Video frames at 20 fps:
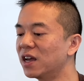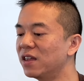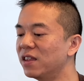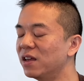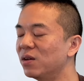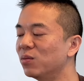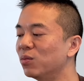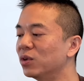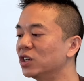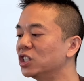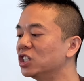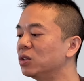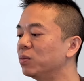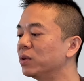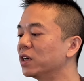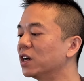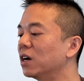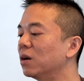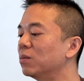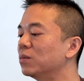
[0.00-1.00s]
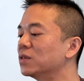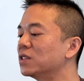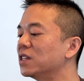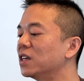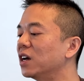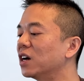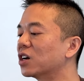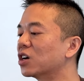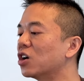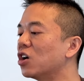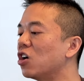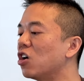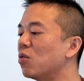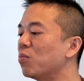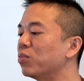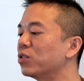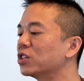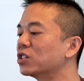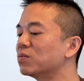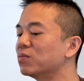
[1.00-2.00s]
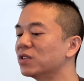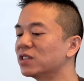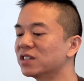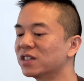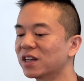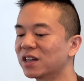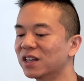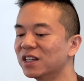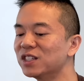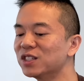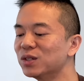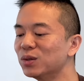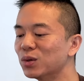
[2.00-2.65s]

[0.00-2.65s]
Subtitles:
and then when she becomes the Accomplished Mystic. That's so